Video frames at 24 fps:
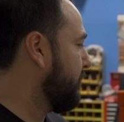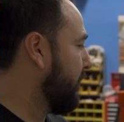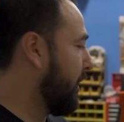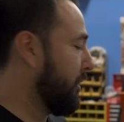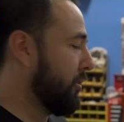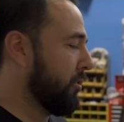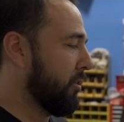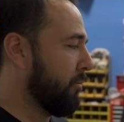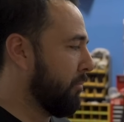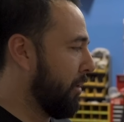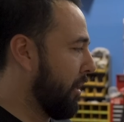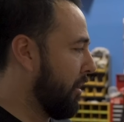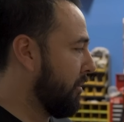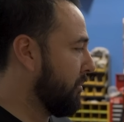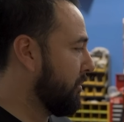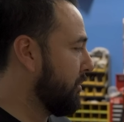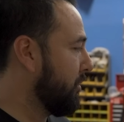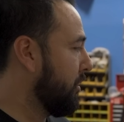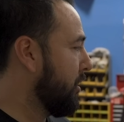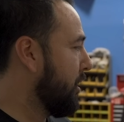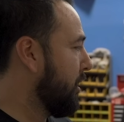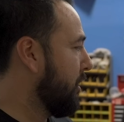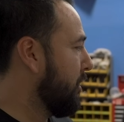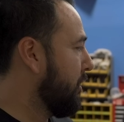engine mounts.
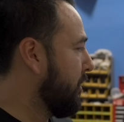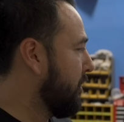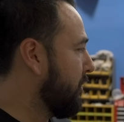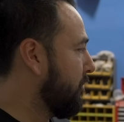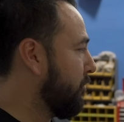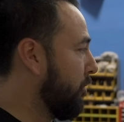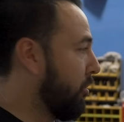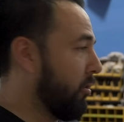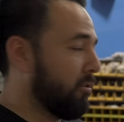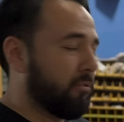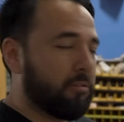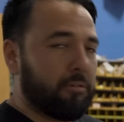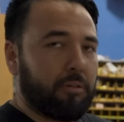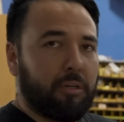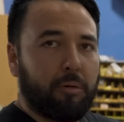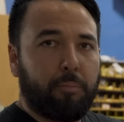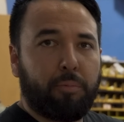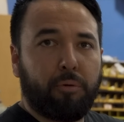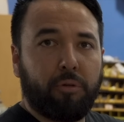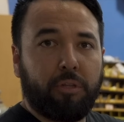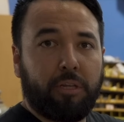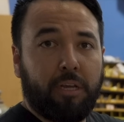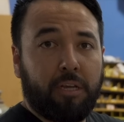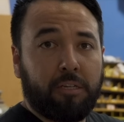We're also going to
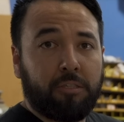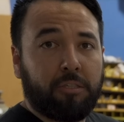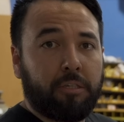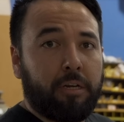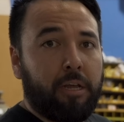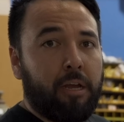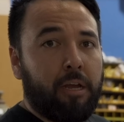pull the engine